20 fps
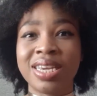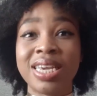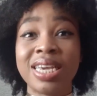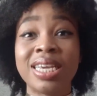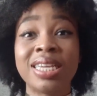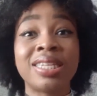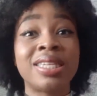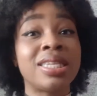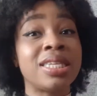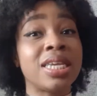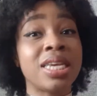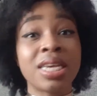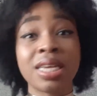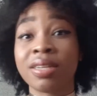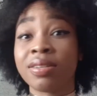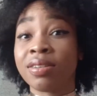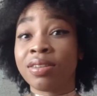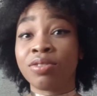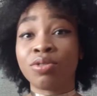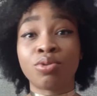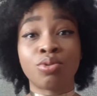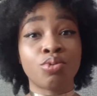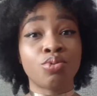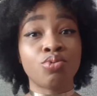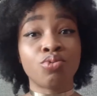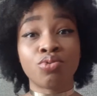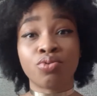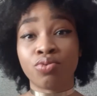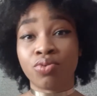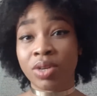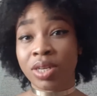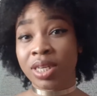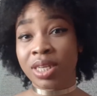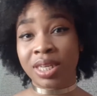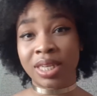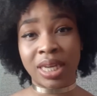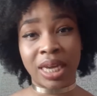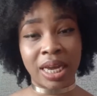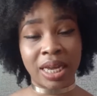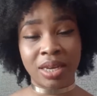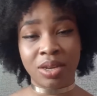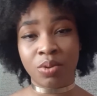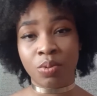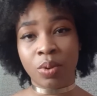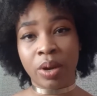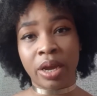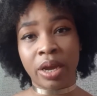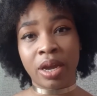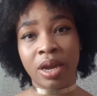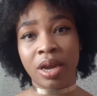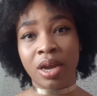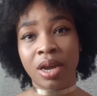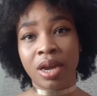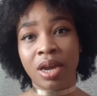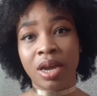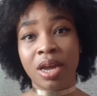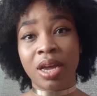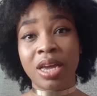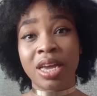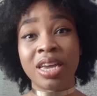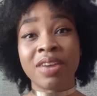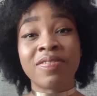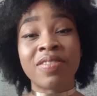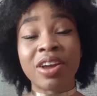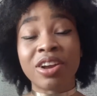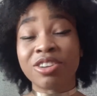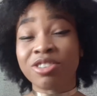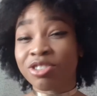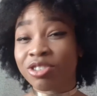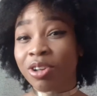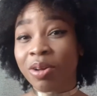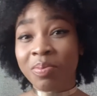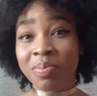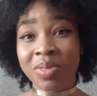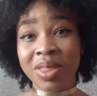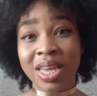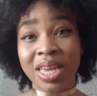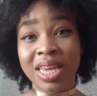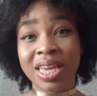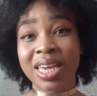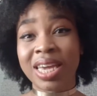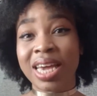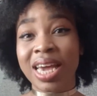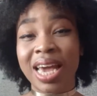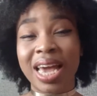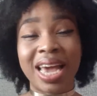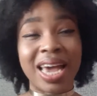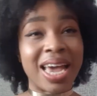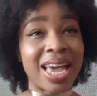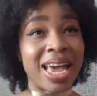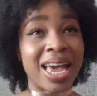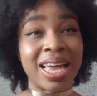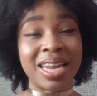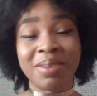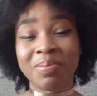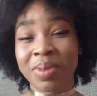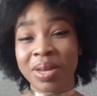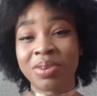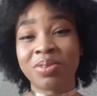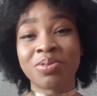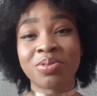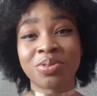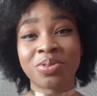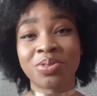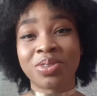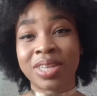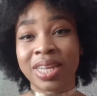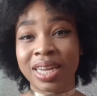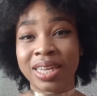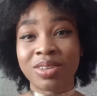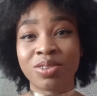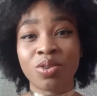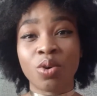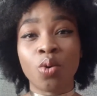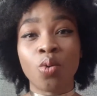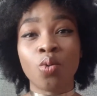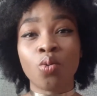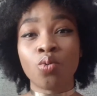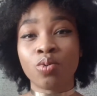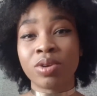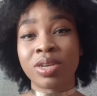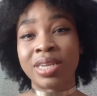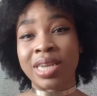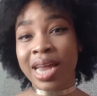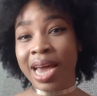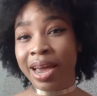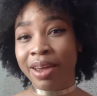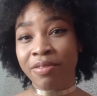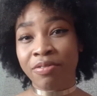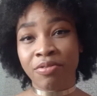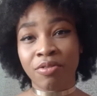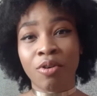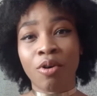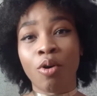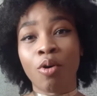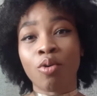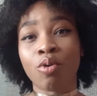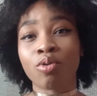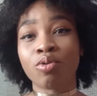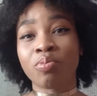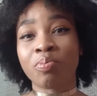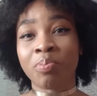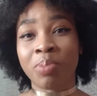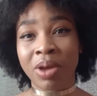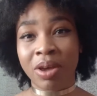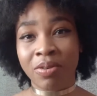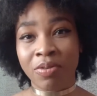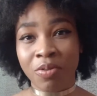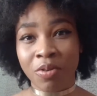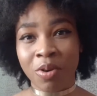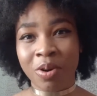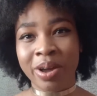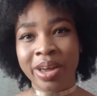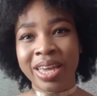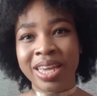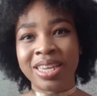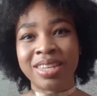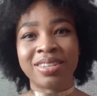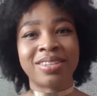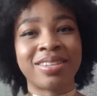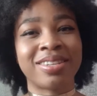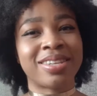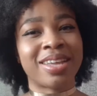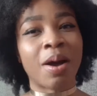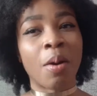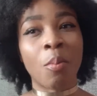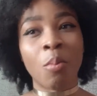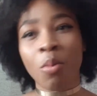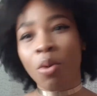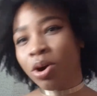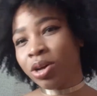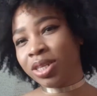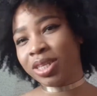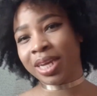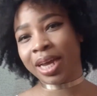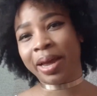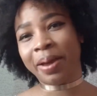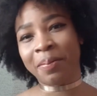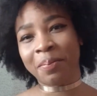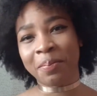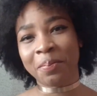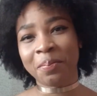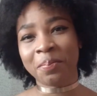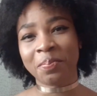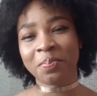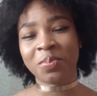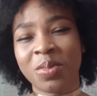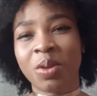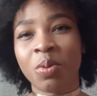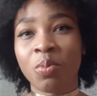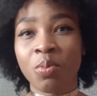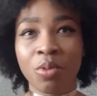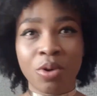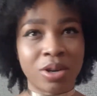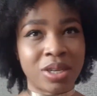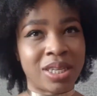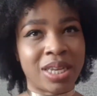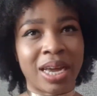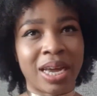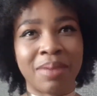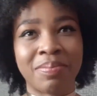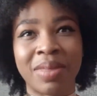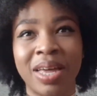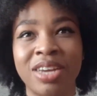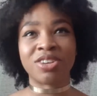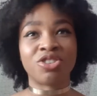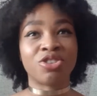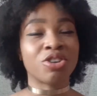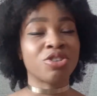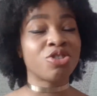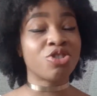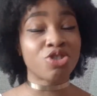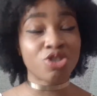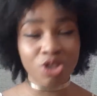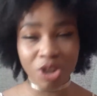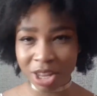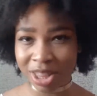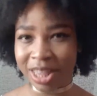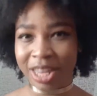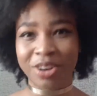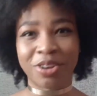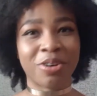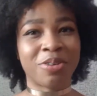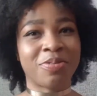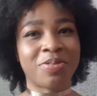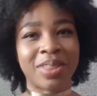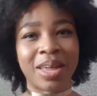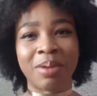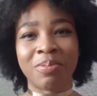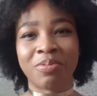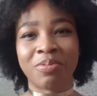it's easy to read it anywhere. If there is something any medical student would die for or could pay for, is more time. There is just not enough time